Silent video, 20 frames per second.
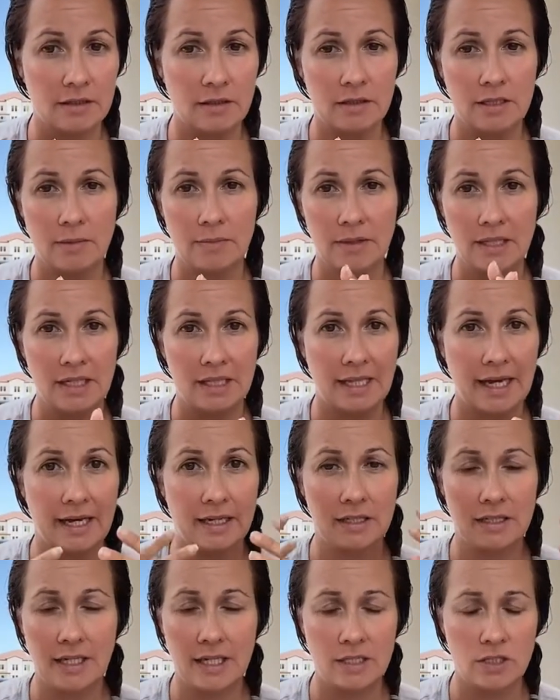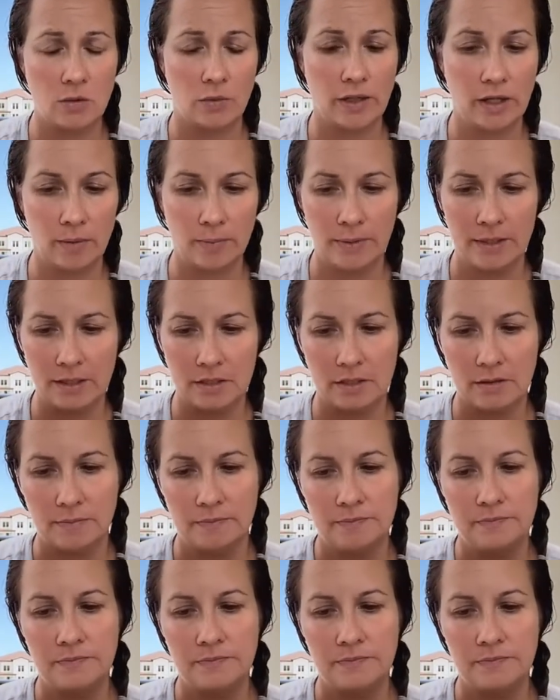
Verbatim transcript: something that takes away our peace.